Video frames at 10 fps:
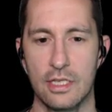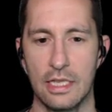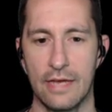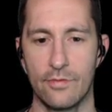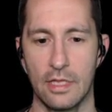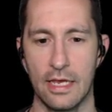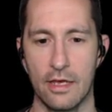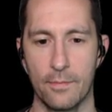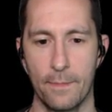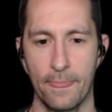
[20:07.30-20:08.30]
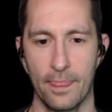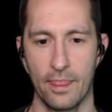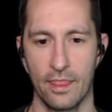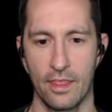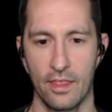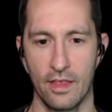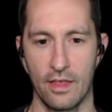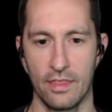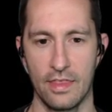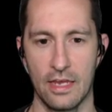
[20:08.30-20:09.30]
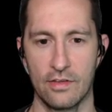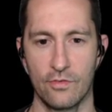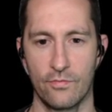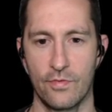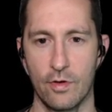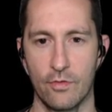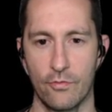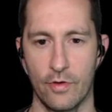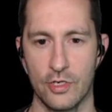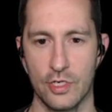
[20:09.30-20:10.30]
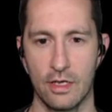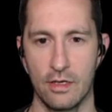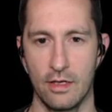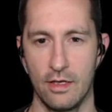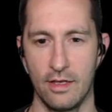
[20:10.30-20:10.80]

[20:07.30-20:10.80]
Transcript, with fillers: to the level layout. That is very refreshing.